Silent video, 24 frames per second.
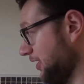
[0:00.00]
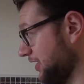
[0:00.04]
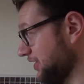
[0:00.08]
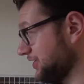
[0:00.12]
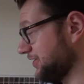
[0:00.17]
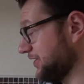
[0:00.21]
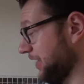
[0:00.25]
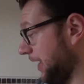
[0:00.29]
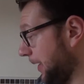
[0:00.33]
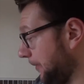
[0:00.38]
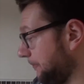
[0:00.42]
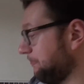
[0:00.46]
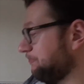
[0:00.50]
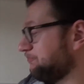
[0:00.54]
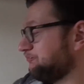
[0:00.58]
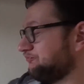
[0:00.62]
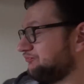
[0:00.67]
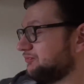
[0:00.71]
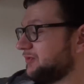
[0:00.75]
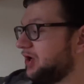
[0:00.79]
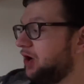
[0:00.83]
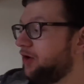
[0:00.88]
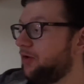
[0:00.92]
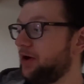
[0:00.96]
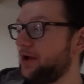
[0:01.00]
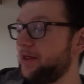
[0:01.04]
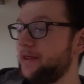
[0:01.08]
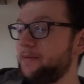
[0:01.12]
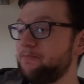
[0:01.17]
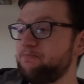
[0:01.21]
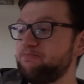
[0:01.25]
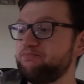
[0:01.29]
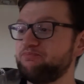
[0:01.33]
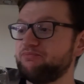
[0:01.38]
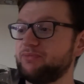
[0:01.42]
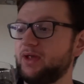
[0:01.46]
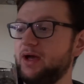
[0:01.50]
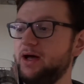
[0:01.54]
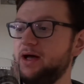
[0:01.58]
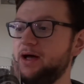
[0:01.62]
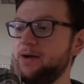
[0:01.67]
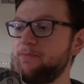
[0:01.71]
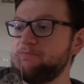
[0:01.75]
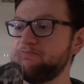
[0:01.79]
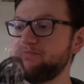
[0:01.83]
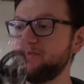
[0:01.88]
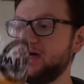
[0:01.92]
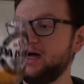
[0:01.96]
Yeah. Alright then.
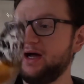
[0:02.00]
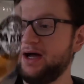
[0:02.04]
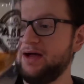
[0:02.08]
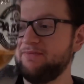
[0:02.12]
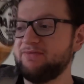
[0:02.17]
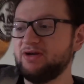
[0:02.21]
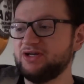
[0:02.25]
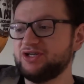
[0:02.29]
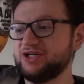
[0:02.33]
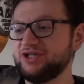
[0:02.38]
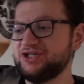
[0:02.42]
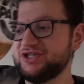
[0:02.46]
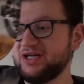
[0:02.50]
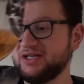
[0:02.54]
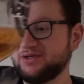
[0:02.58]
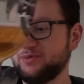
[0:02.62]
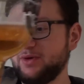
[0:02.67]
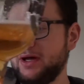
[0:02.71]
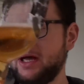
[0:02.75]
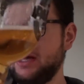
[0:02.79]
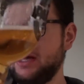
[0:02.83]
Um, I haven't actually checked what